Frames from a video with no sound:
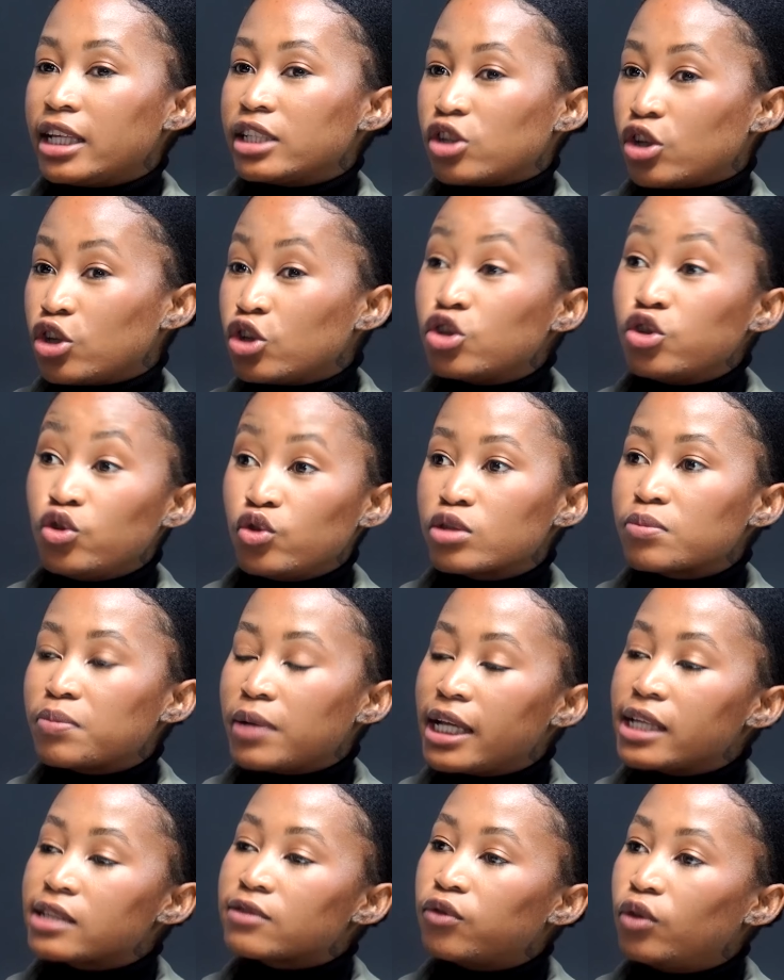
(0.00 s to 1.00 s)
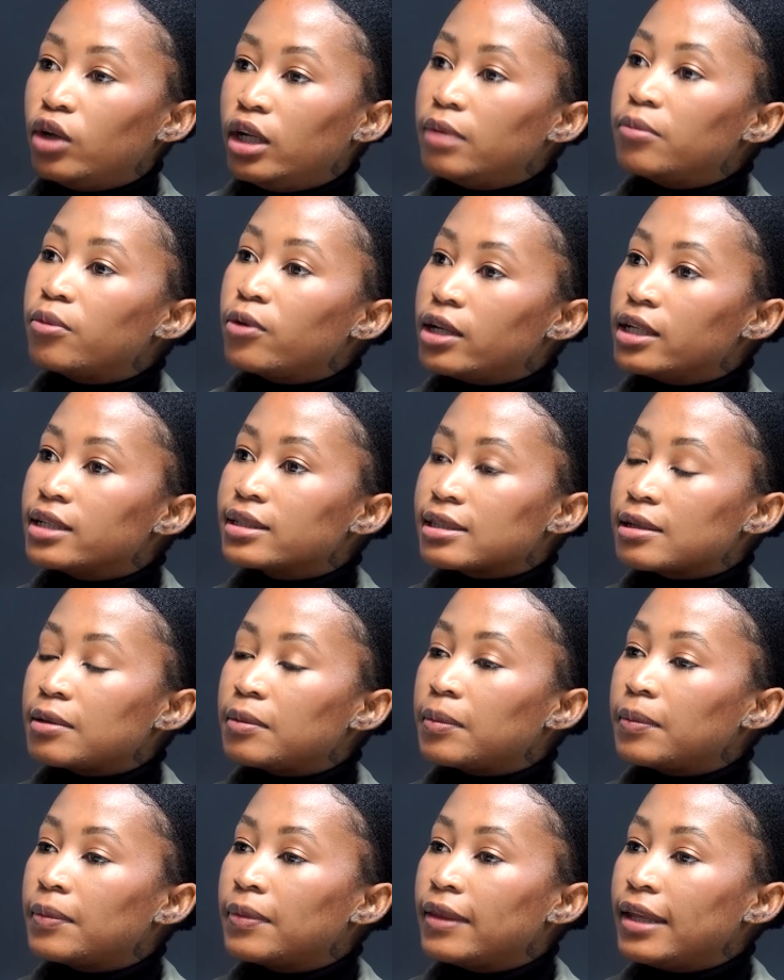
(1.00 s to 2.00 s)
a huge place for
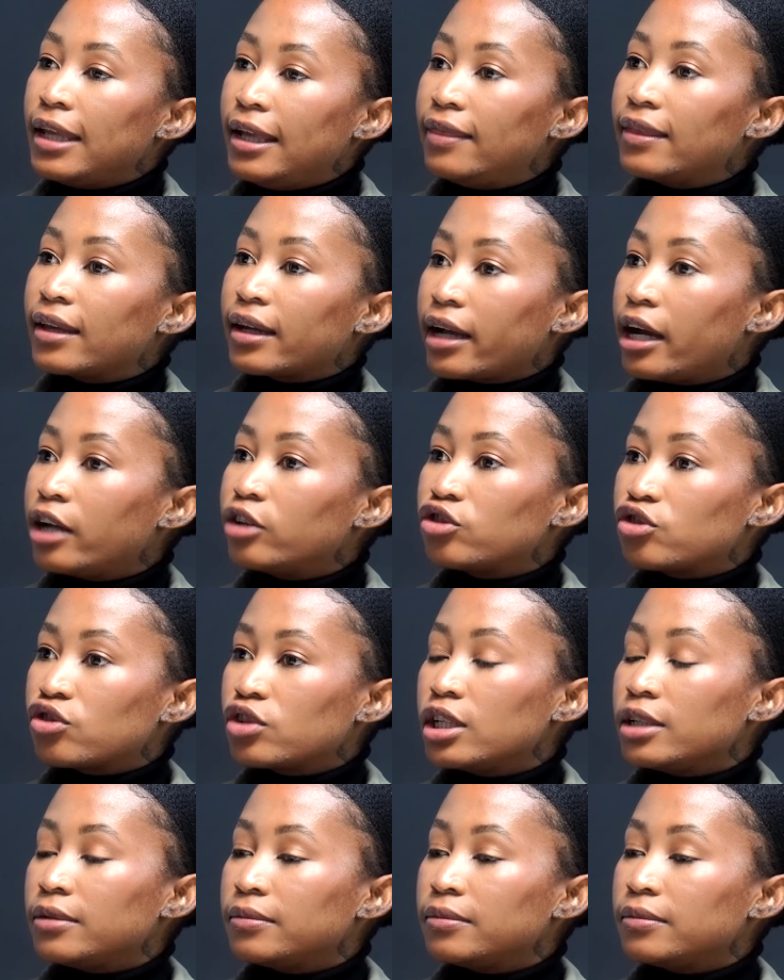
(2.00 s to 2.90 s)
liberalism in the country.